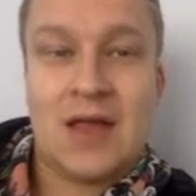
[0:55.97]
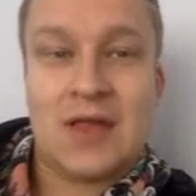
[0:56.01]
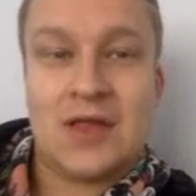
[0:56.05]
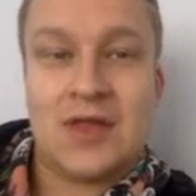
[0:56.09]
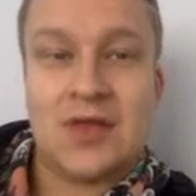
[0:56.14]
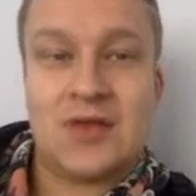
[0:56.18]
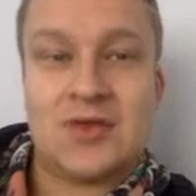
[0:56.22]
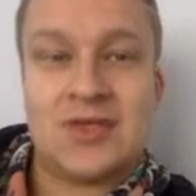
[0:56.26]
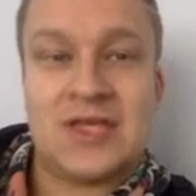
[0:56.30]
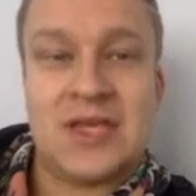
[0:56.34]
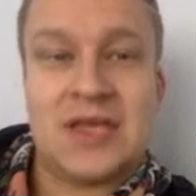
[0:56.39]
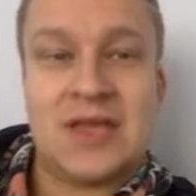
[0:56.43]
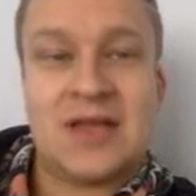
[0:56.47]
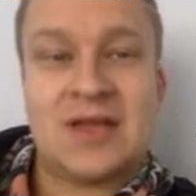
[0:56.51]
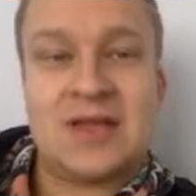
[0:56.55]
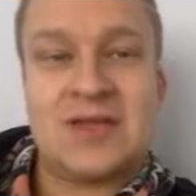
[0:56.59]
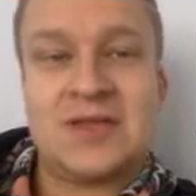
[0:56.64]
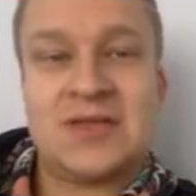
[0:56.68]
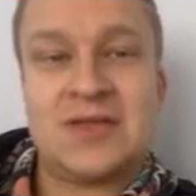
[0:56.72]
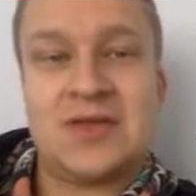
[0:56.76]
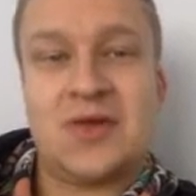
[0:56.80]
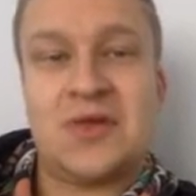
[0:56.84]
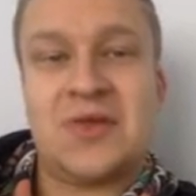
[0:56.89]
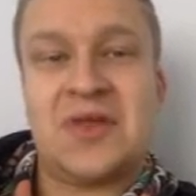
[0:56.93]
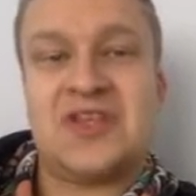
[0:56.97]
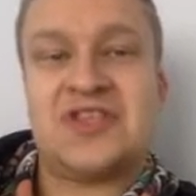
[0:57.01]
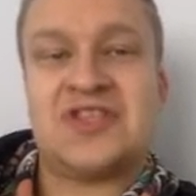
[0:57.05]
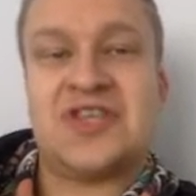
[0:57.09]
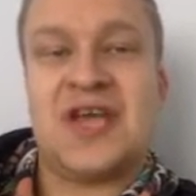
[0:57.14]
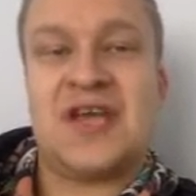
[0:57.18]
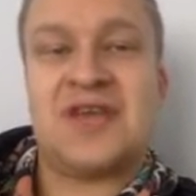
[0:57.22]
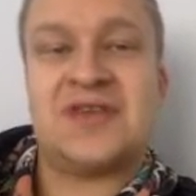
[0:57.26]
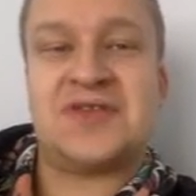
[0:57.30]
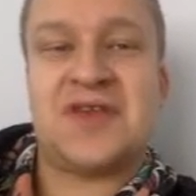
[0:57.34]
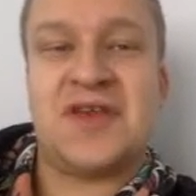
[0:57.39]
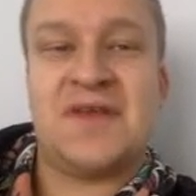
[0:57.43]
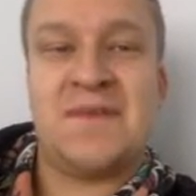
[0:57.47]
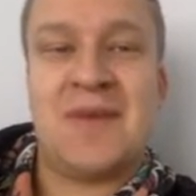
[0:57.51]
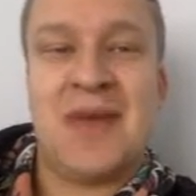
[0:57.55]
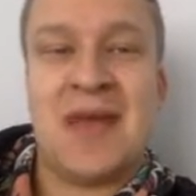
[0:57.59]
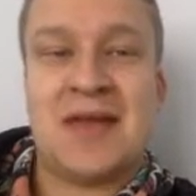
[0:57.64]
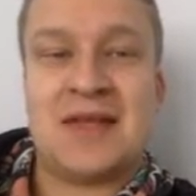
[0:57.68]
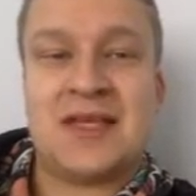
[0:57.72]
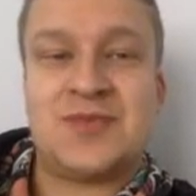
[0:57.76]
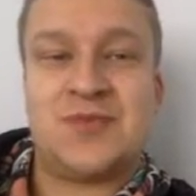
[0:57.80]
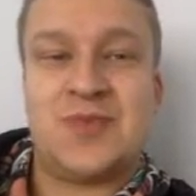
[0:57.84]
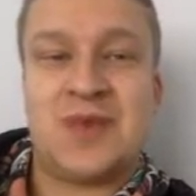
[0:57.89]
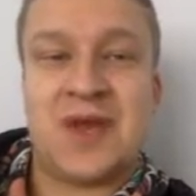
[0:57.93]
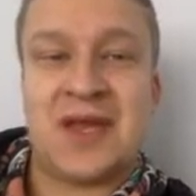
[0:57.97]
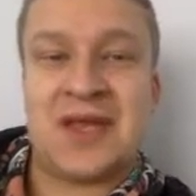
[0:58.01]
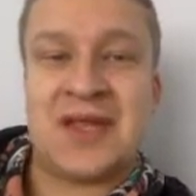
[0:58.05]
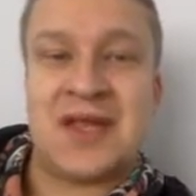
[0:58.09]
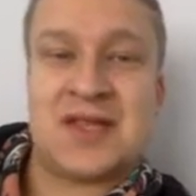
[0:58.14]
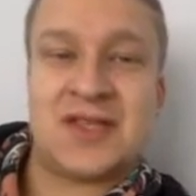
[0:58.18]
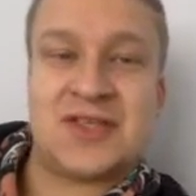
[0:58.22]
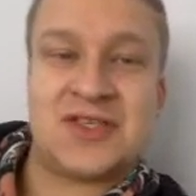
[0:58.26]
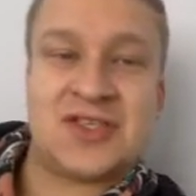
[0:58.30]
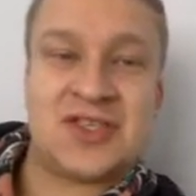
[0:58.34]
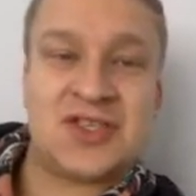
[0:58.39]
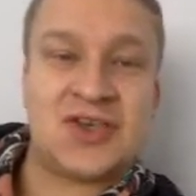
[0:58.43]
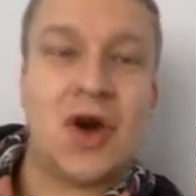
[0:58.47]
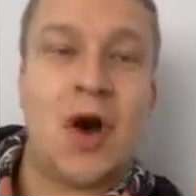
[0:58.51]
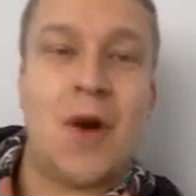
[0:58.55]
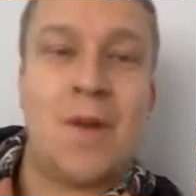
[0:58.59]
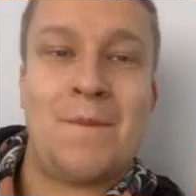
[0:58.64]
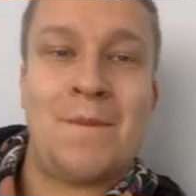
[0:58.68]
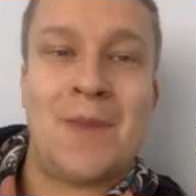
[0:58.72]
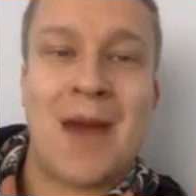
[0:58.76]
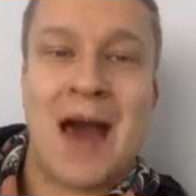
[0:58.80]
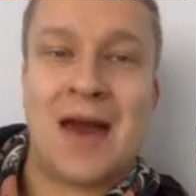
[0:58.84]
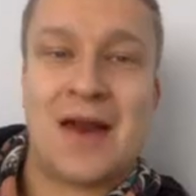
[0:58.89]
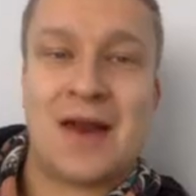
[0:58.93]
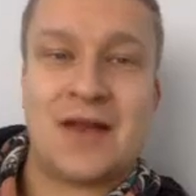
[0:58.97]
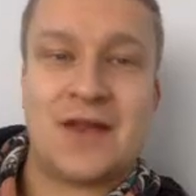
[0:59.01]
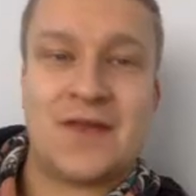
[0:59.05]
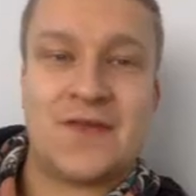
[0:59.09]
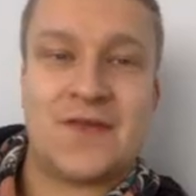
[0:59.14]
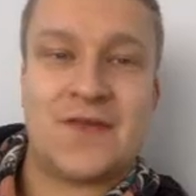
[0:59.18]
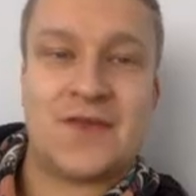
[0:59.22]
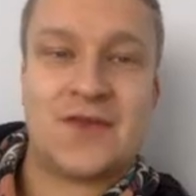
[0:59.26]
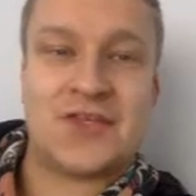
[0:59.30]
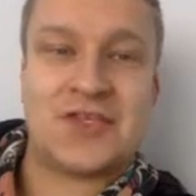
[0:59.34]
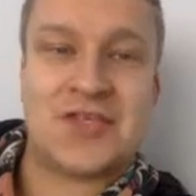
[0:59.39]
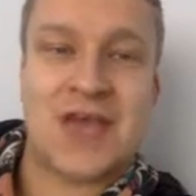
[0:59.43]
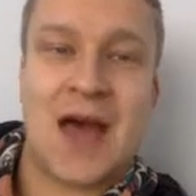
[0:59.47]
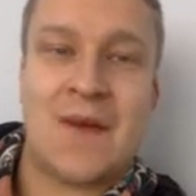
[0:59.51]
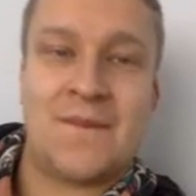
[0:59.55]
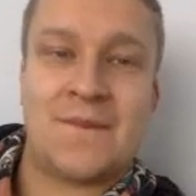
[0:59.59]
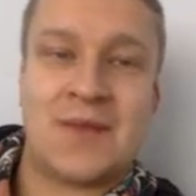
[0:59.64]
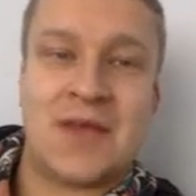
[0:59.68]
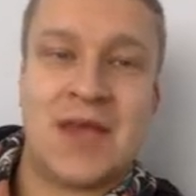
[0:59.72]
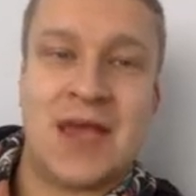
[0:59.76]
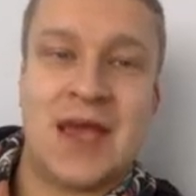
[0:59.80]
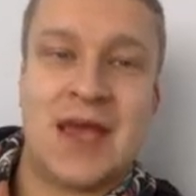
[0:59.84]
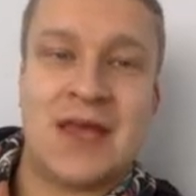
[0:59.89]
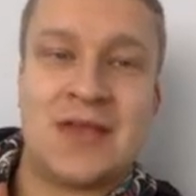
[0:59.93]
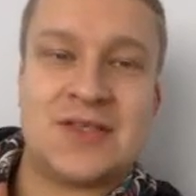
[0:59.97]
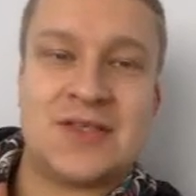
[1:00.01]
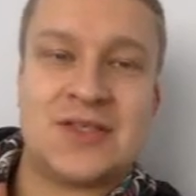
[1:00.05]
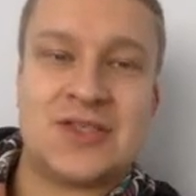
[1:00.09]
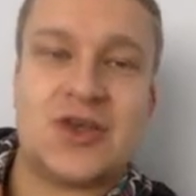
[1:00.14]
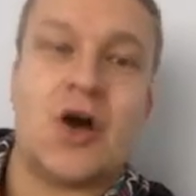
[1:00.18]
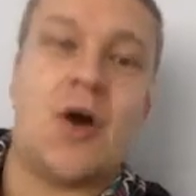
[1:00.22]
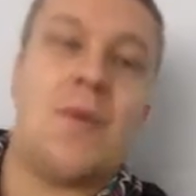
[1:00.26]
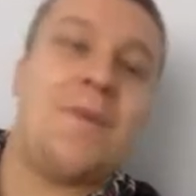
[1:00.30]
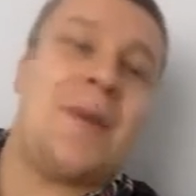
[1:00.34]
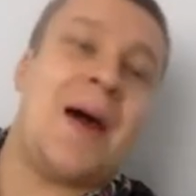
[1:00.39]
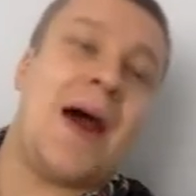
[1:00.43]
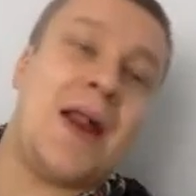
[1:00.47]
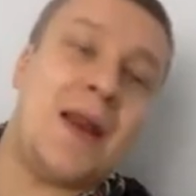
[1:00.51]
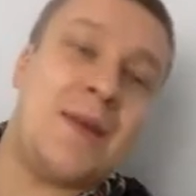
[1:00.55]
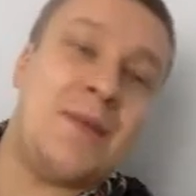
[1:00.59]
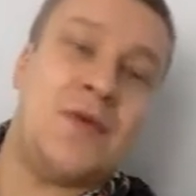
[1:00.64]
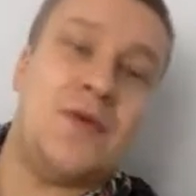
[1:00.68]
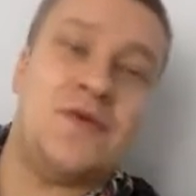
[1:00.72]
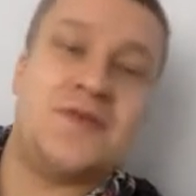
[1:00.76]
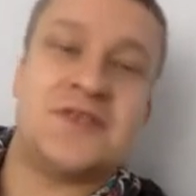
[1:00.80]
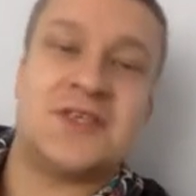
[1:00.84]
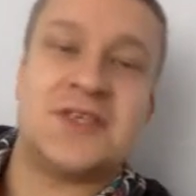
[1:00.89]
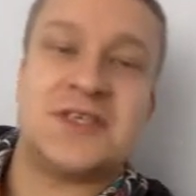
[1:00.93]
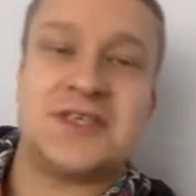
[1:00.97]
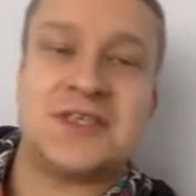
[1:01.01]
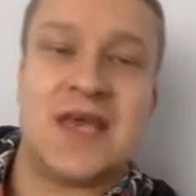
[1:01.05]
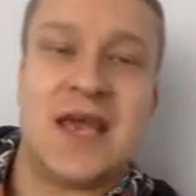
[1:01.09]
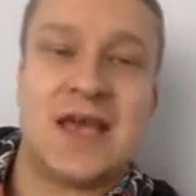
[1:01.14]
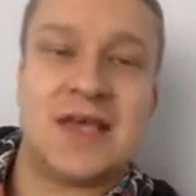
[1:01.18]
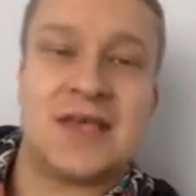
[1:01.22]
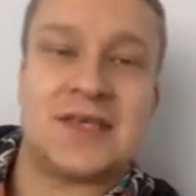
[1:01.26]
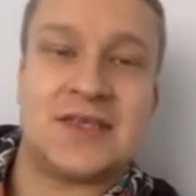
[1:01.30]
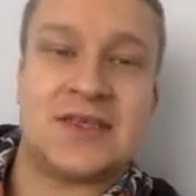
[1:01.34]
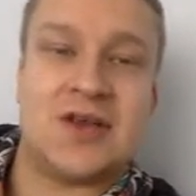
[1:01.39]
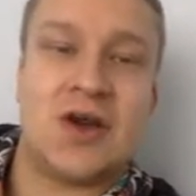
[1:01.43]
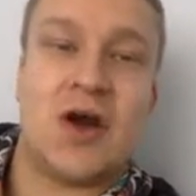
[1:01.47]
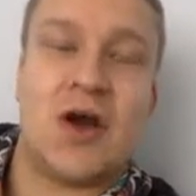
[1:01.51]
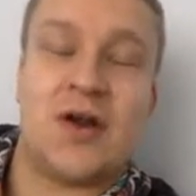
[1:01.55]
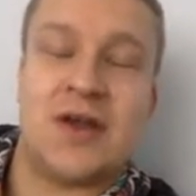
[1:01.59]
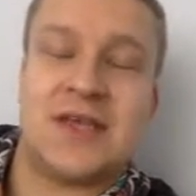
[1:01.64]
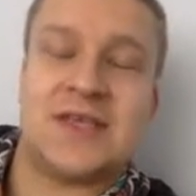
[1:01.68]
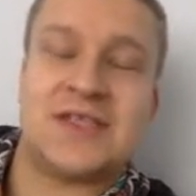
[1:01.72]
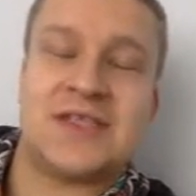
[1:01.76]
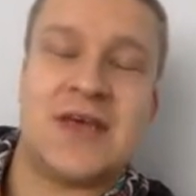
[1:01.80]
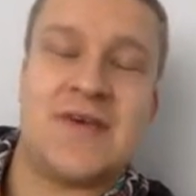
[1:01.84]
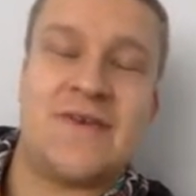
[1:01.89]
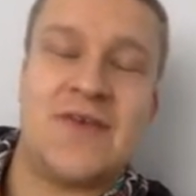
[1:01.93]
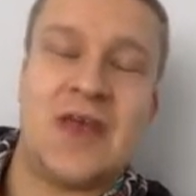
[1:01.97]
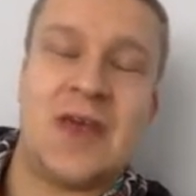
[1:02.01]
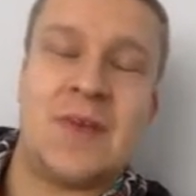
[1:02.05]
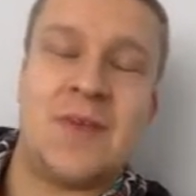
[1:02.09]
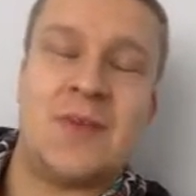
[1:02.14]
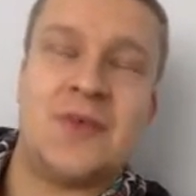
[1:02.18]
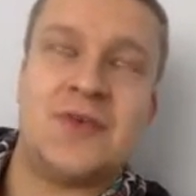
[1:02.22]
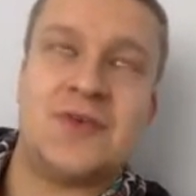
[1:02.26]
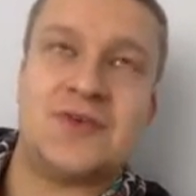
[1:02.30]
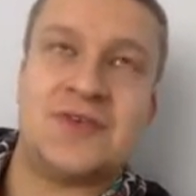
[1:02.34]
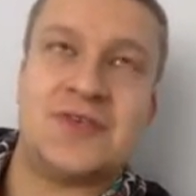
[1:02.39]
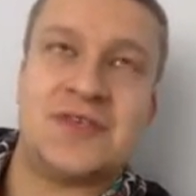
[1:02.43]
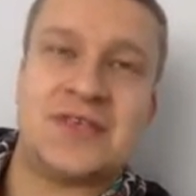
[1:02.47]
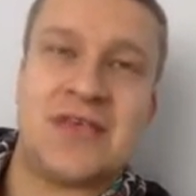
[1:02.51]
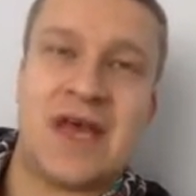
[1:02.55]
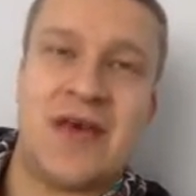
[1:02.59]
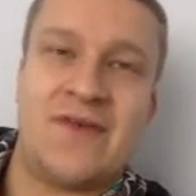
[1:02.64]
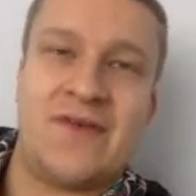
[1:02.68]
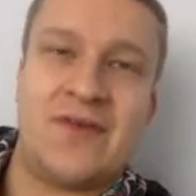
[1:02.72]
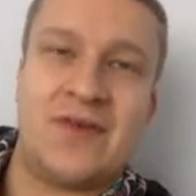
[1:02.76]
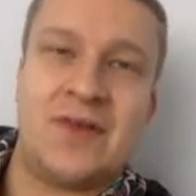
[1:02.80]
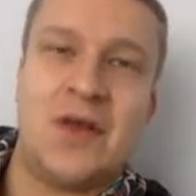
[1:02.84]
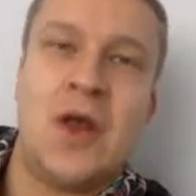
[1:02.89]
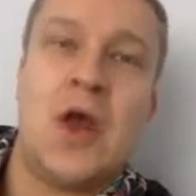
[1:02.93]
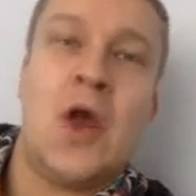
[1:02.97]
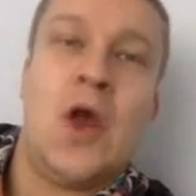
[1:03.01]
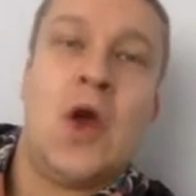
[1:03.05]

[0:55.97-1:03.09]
New Zealand, the only change they've made is bringing in Scott Barrett for Sam Cane. Scott Barrett moves to 6 and Artie Savia moves to 7,